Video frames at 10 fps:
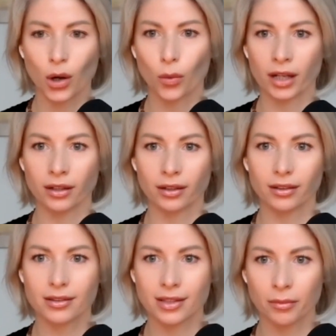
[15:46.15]
when
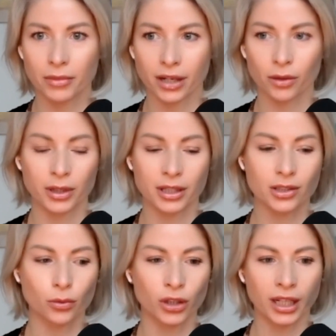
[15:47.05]
some
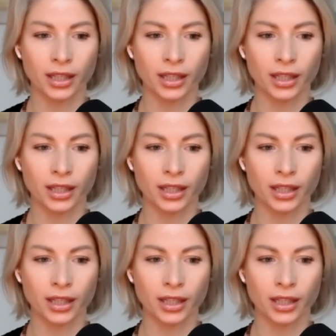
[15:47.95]
therapists would